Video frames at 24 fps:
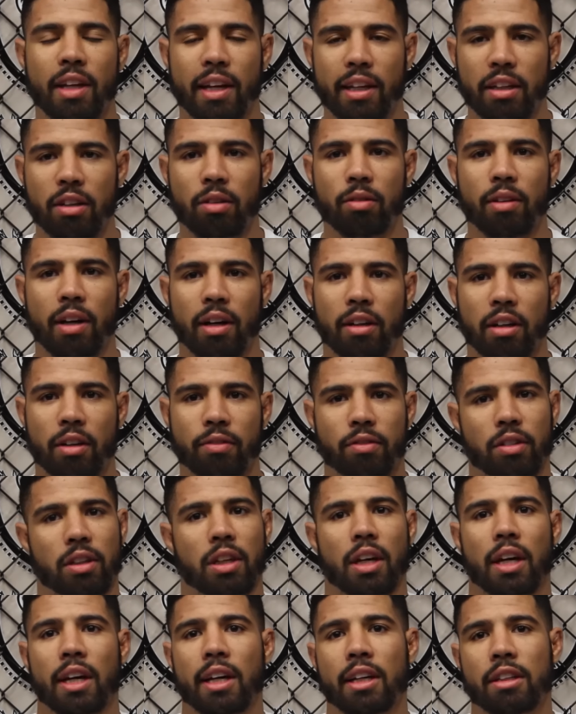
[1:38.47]
take you down off the
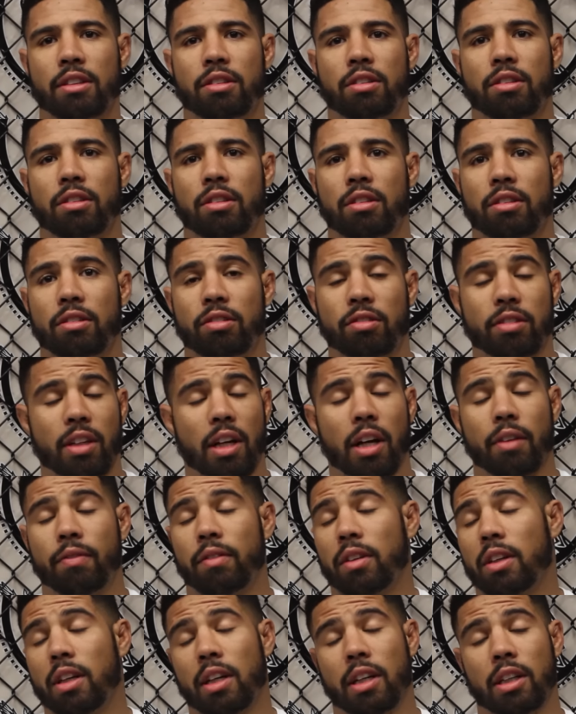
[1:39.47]
cage, stay
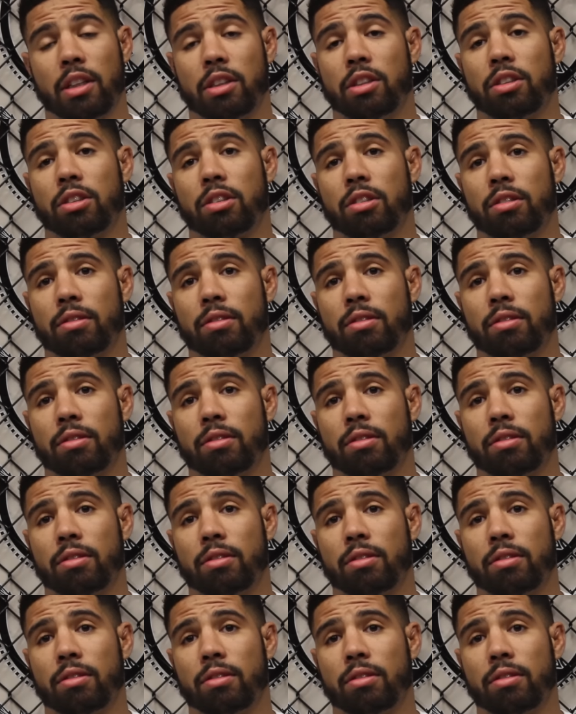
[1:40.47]
off the cage.